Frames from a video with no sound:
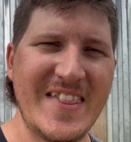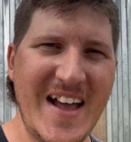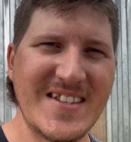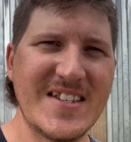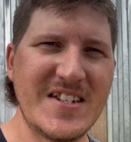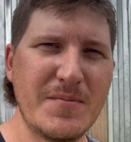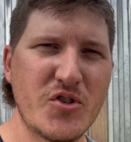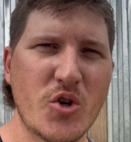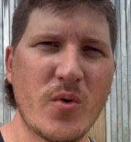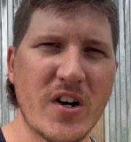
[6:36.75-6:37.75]
That's the
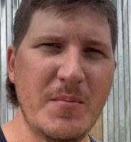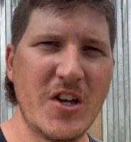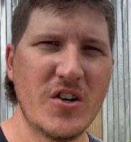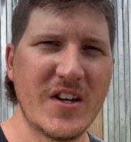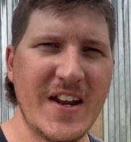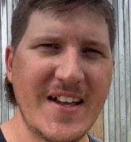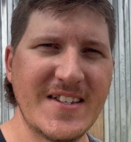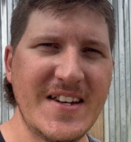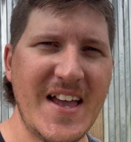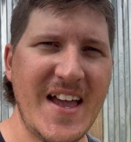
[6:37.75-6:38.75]
temperature we're gonna be cooking at
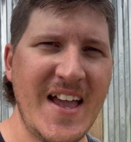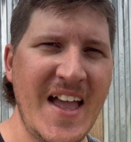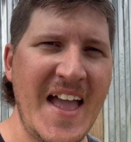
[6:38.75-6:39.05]
today.